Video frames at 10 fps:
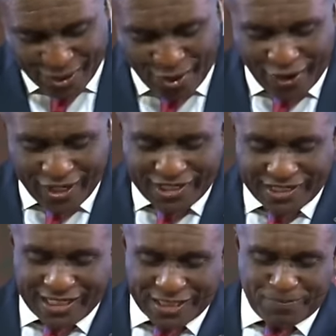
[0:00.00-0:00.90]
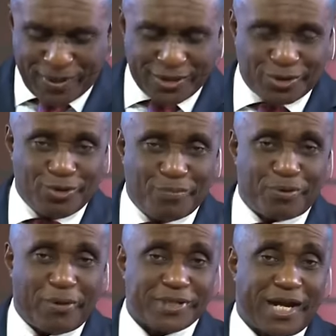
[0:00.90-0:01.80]
Courage is expressed through
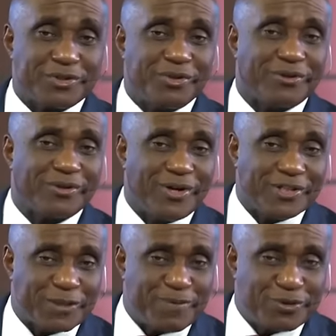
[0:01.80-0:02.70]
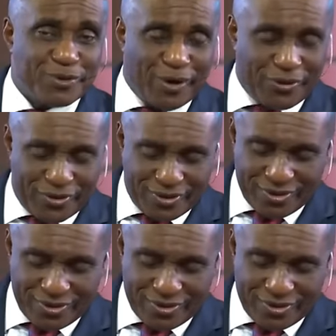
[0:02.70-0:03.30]
prompt action. Courage is expressed through what?